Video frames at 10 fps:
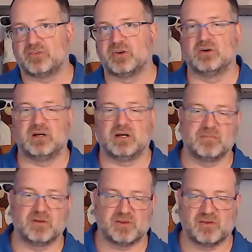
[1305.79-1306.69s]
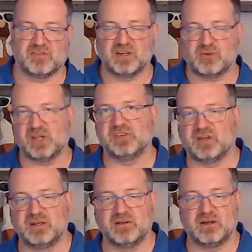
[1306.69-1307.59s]
So send
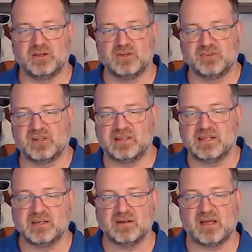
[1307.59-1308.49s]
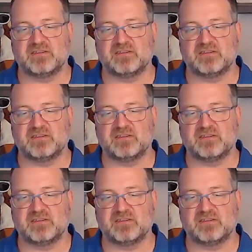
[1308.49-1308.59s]
questions in using this link here,